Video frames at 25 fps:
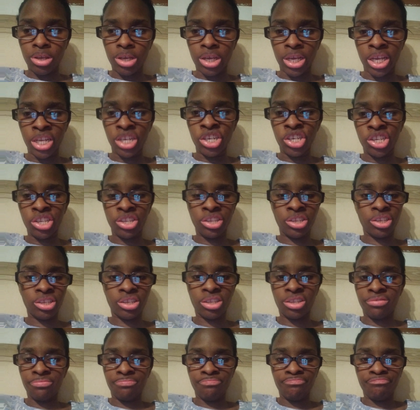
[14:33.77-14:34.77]
and
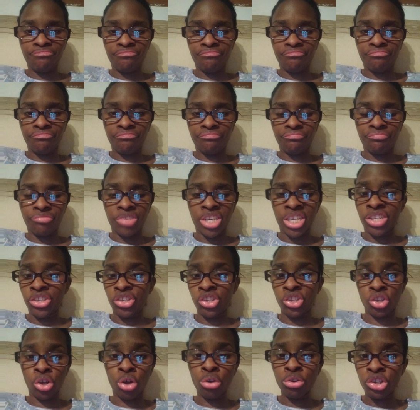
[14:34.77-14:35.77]
just
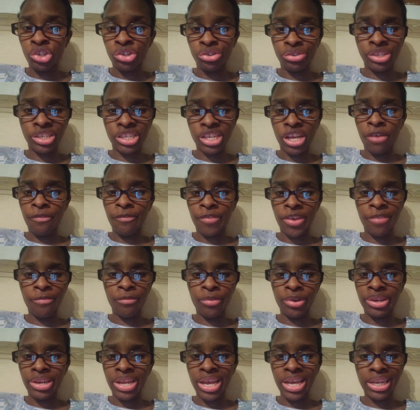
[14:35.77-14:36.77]
insult yourself
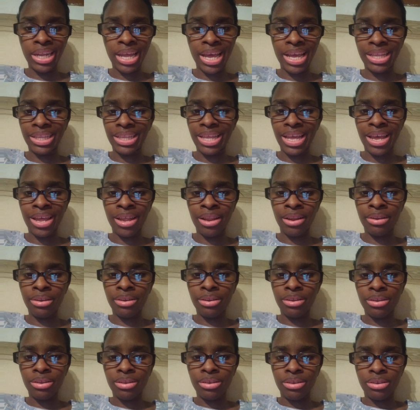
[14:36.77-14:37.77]
every day like that,
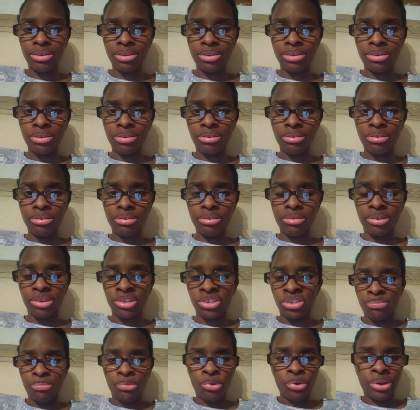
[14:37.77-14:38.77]

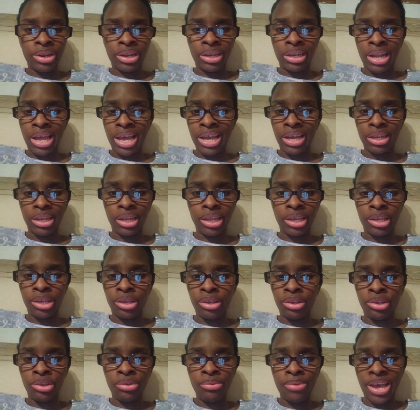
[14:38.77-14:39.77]
it's more than likely
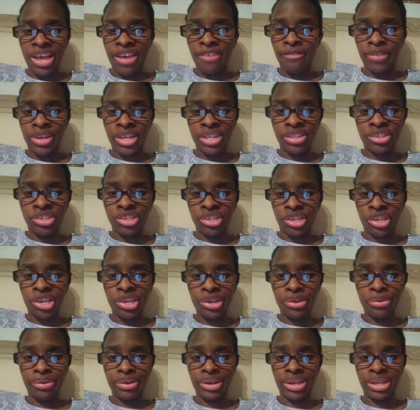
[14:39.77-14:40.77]
you have
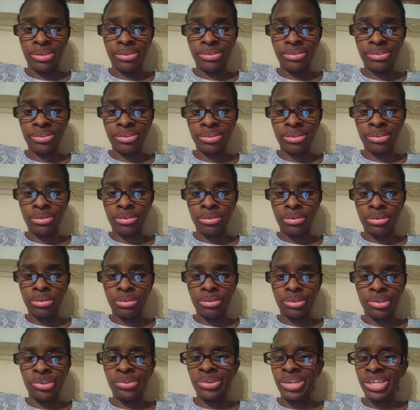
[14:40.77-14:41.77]
insecurities.
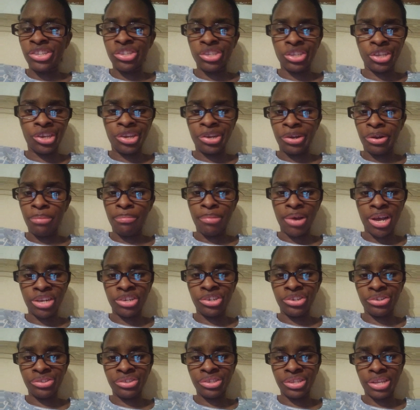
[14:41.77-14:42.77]
You're insecure
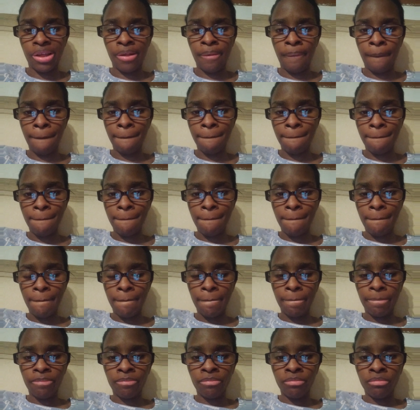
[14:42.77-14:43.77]
about yourself.
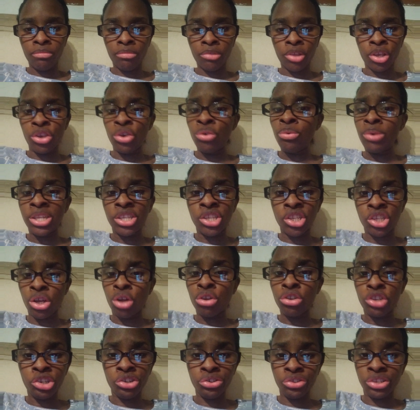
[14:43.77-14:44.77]
You
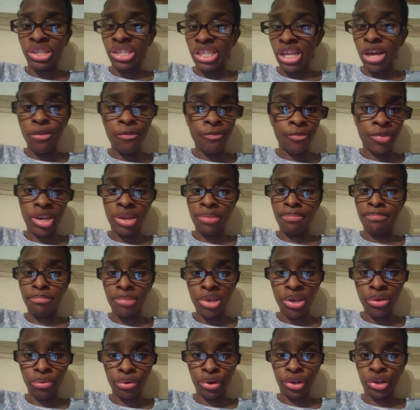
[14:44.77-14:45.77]
insult yourself in the
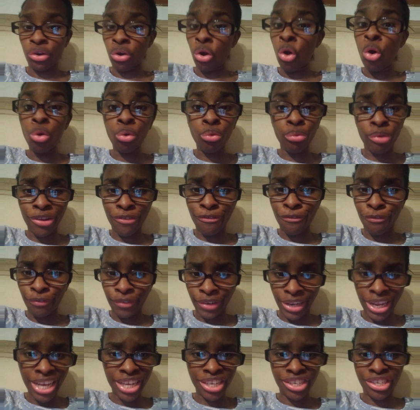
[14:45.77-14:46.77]
mirror, your own
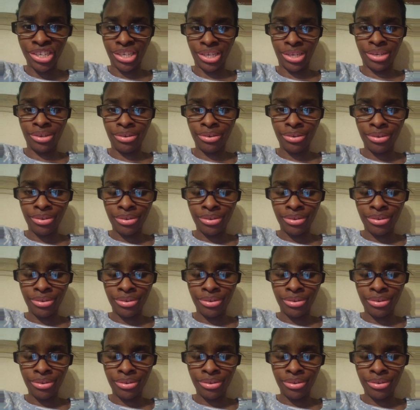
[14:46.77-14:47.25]
reflection.